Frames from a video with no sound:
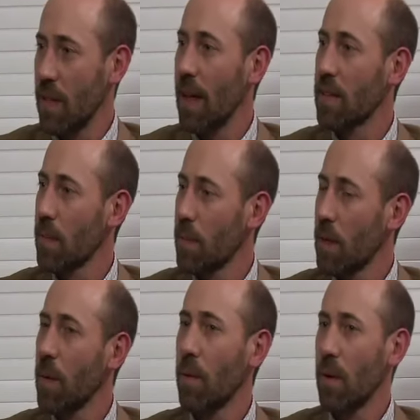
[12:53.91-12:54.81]
And that's
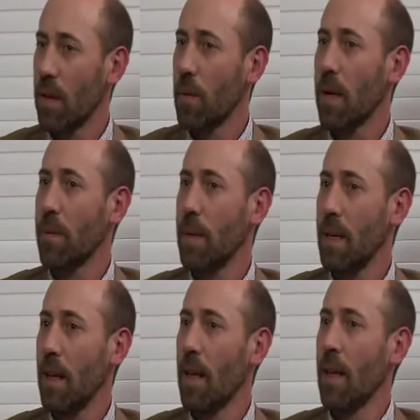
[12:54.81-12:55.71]
something we really want to
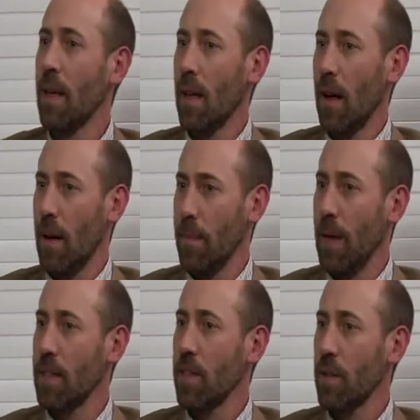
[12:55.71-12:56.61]
be
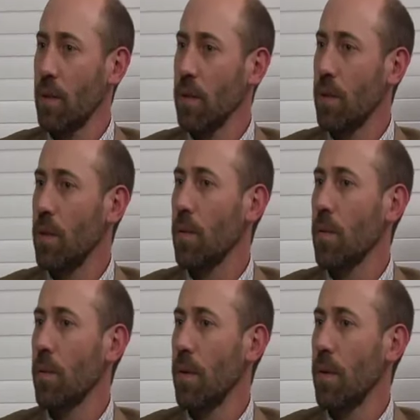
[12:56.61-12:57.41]
attuned to.